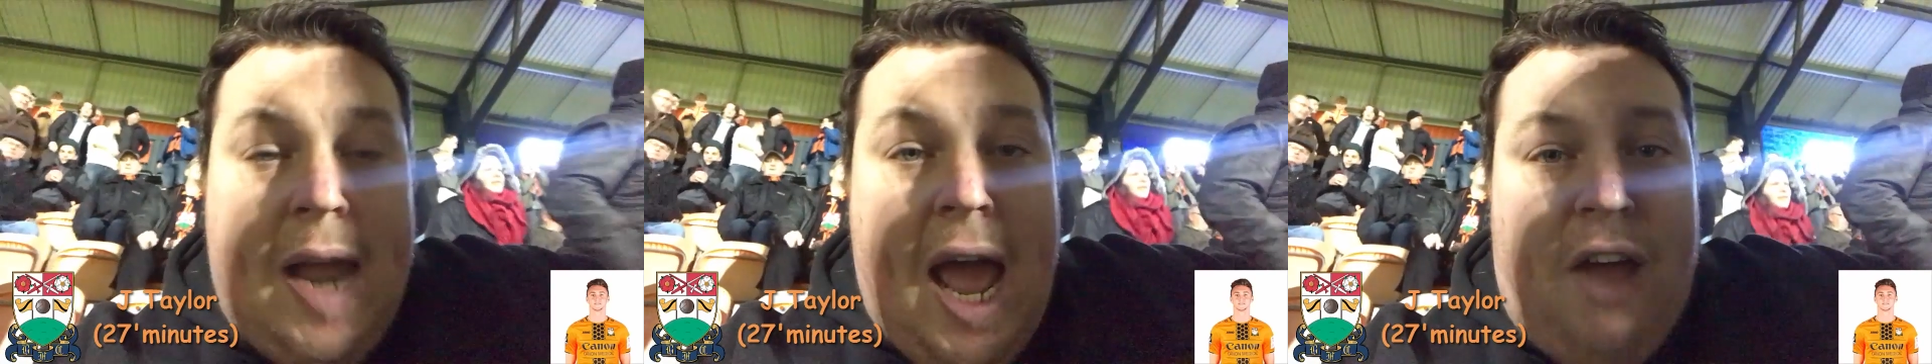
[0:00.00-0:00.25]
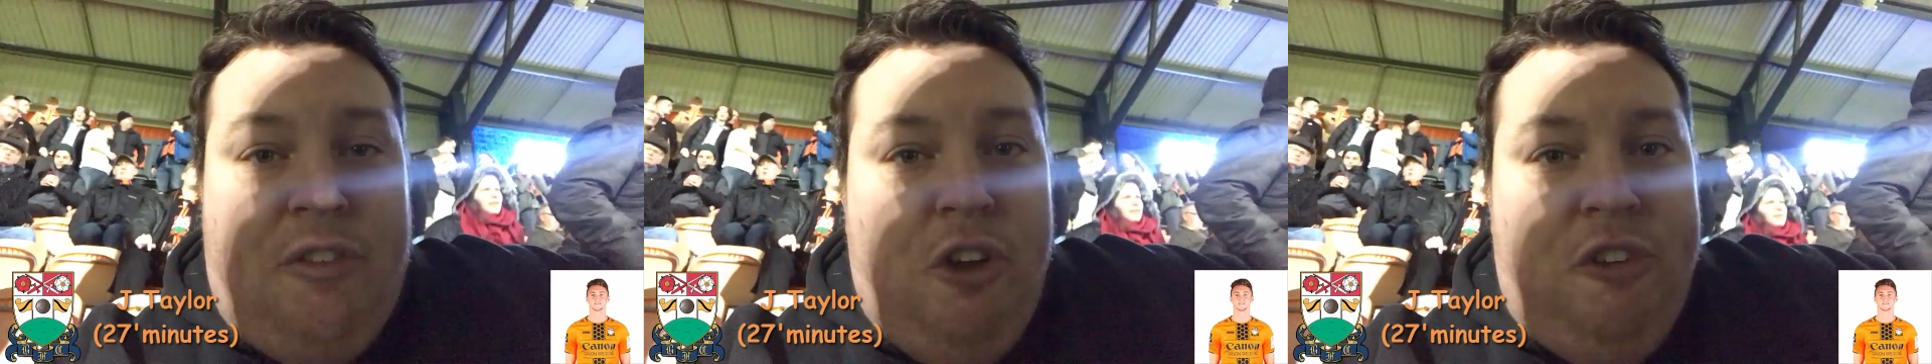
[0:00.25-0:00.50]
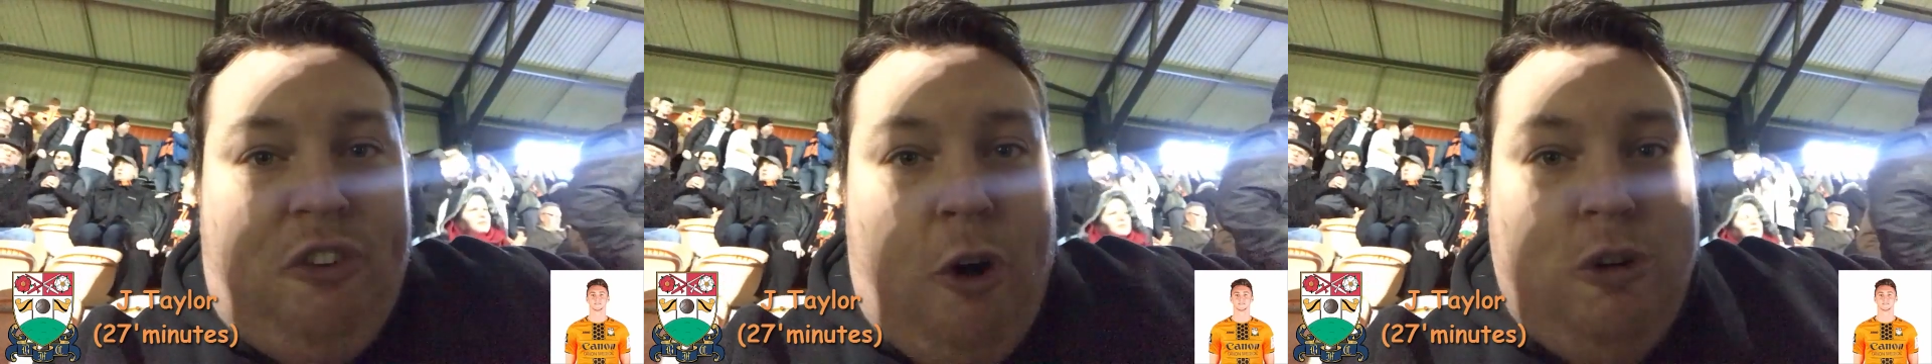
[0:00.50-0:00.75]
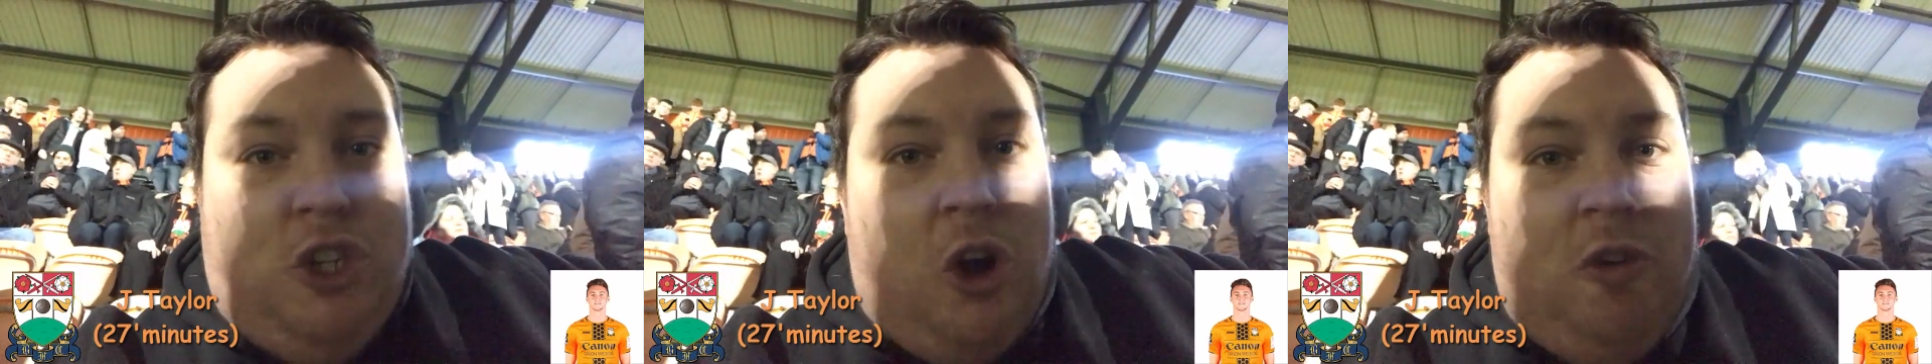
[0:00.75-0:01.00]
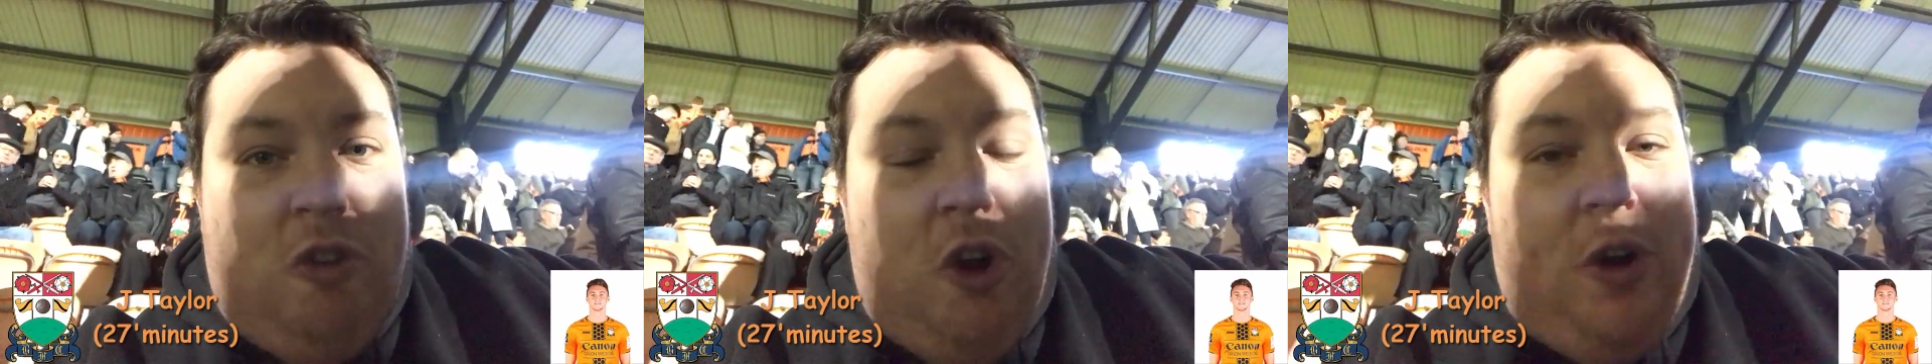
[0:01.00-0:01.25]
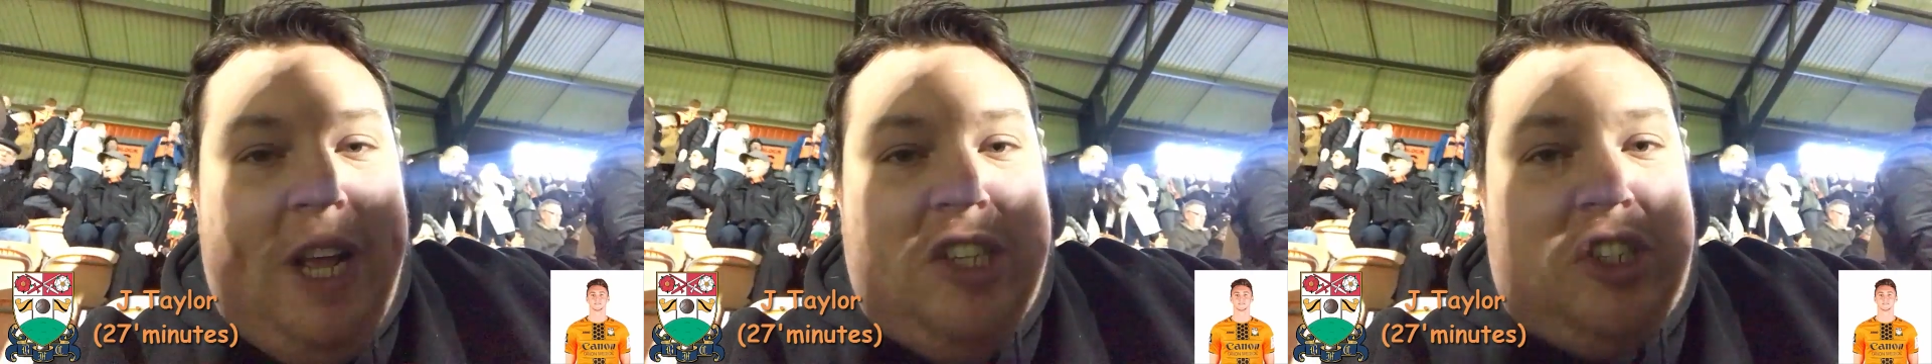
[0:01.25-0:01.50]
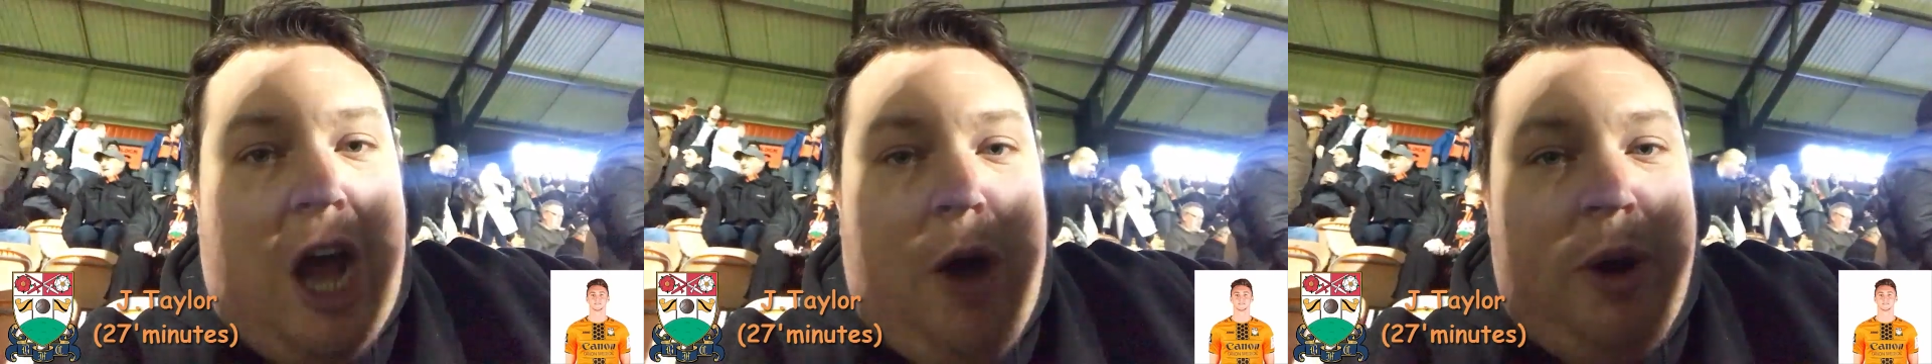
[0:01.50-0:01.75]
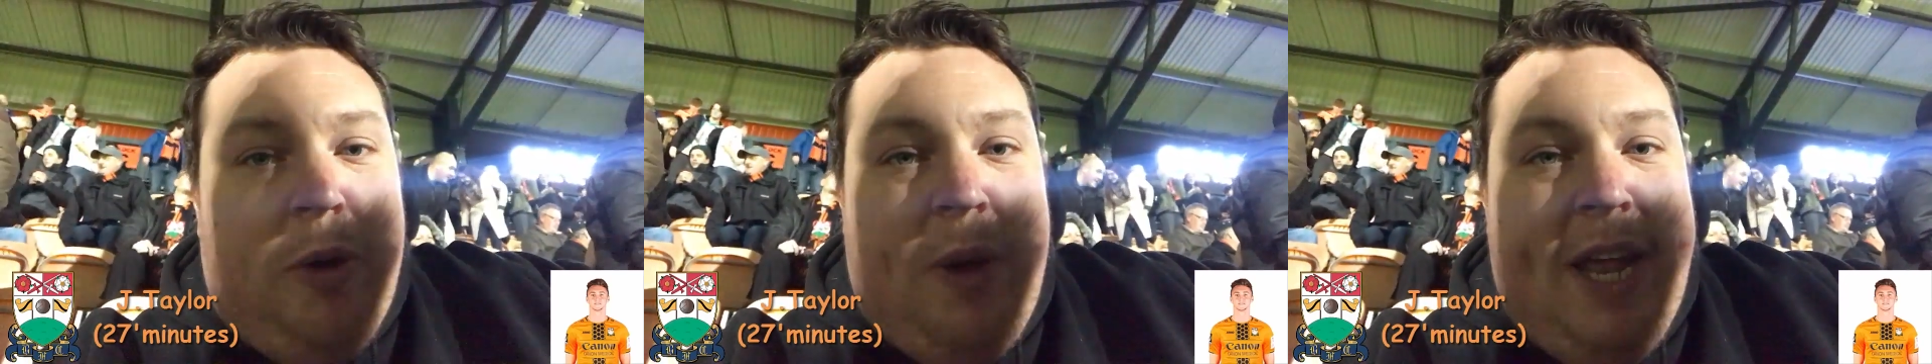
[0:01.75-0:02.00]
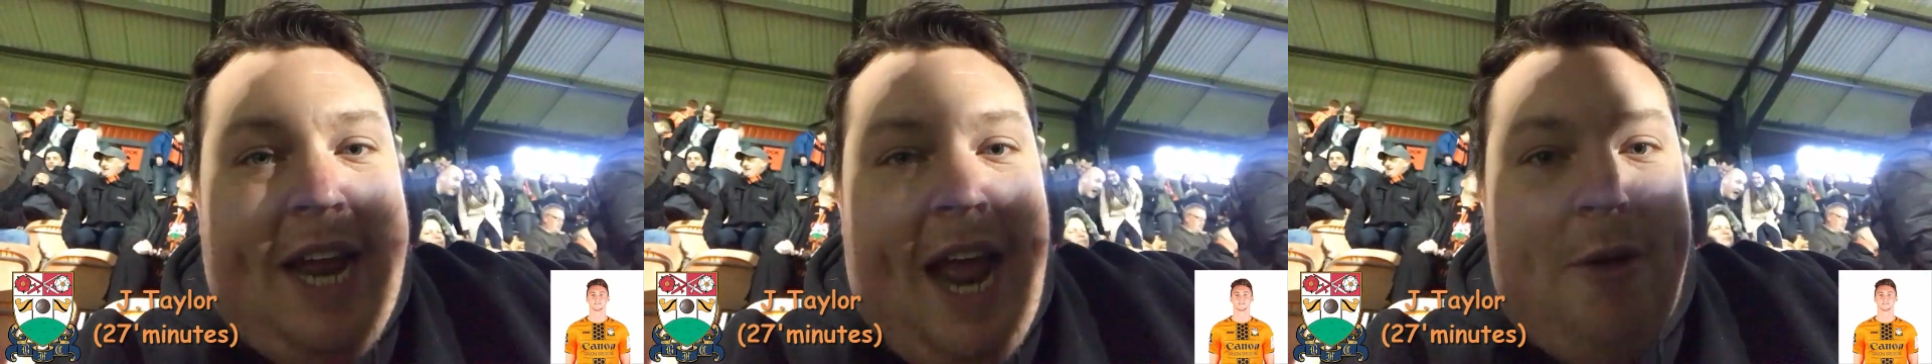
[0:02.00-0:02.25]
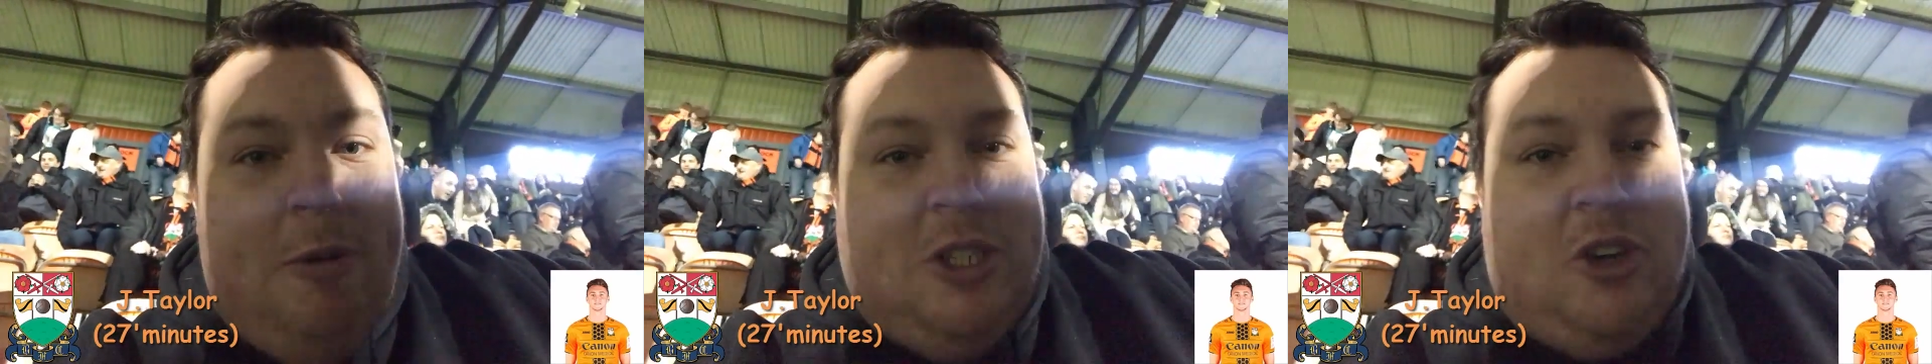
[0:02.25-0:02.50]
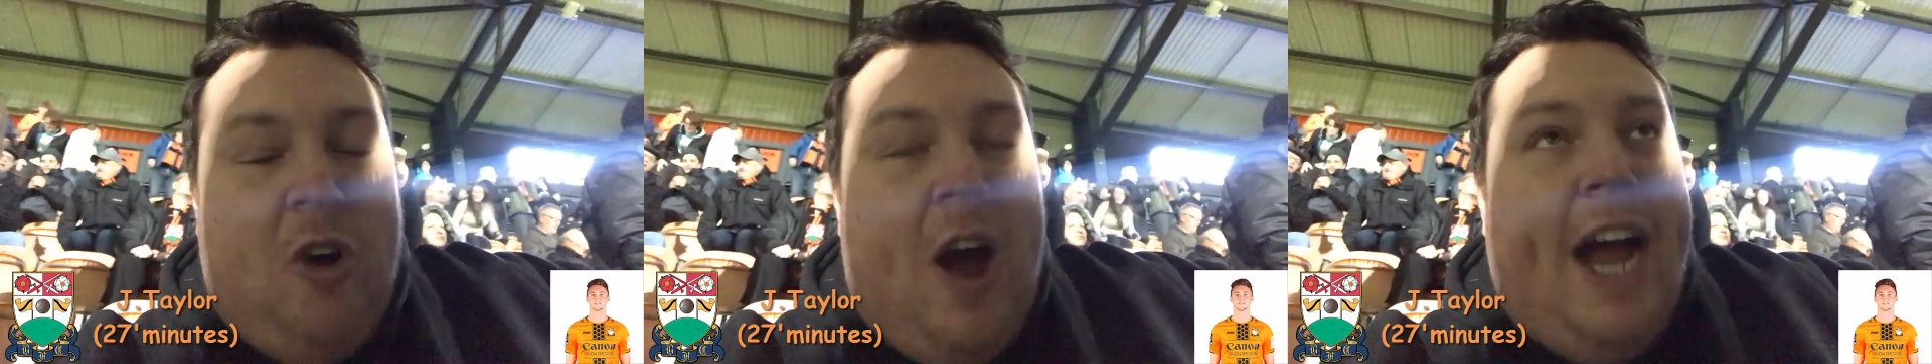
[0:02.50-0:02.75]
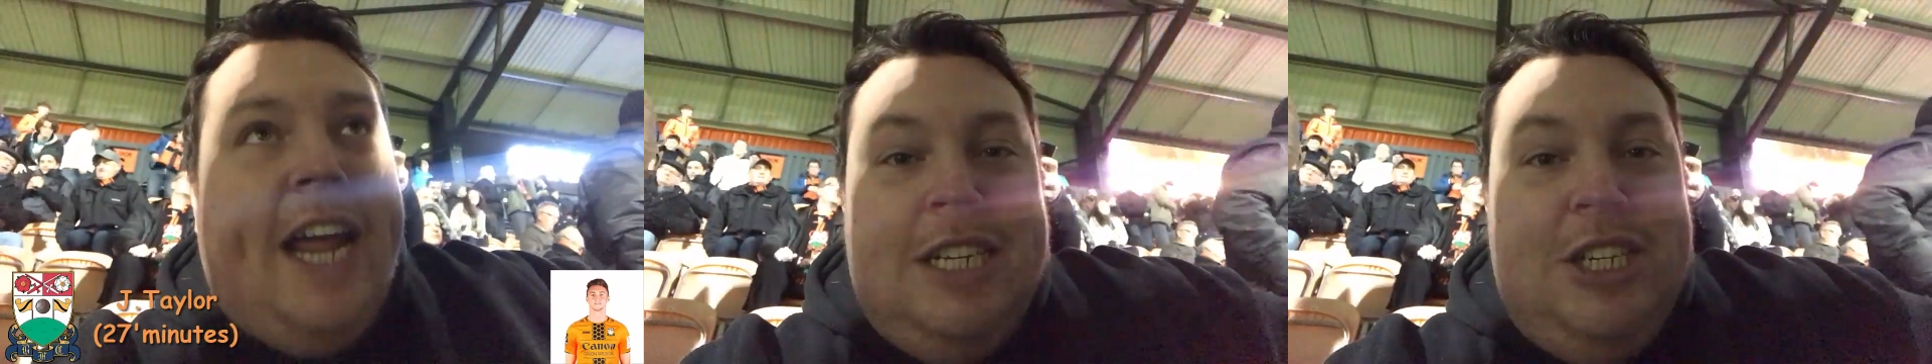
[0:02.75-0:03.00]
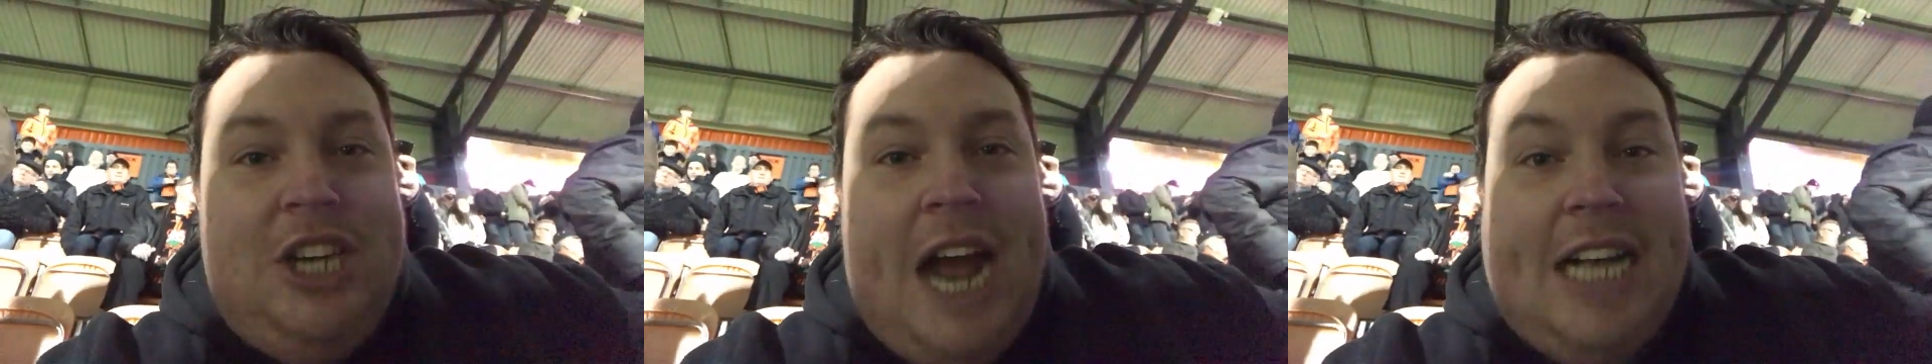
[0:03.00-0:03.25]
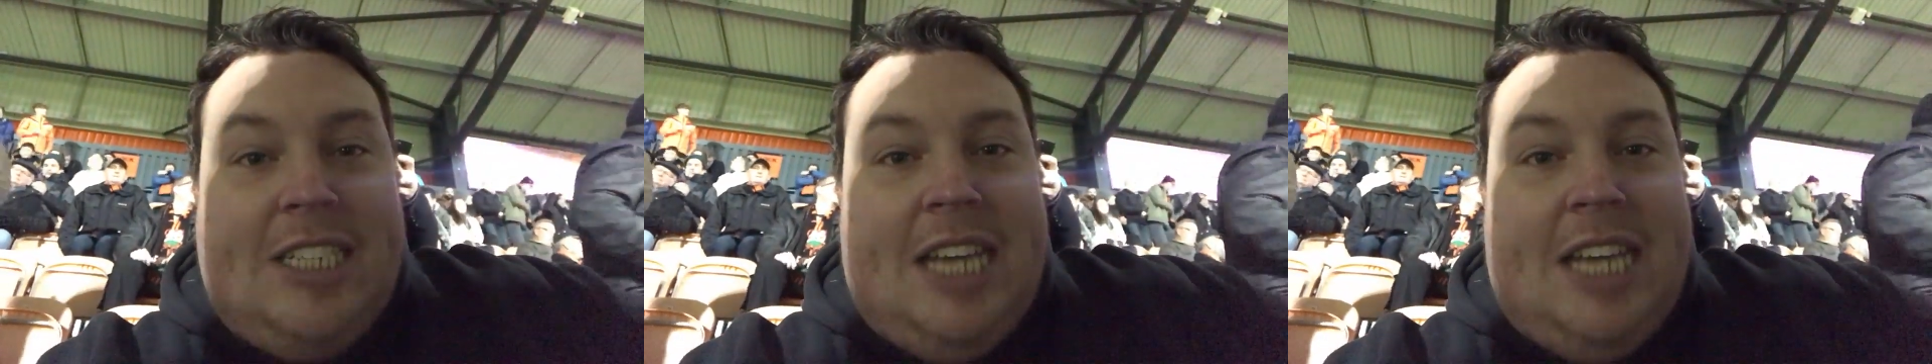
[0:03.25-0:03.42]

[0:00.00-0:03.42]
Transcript: Now, if you thought John Rooney's goal at the weekend was great, Jack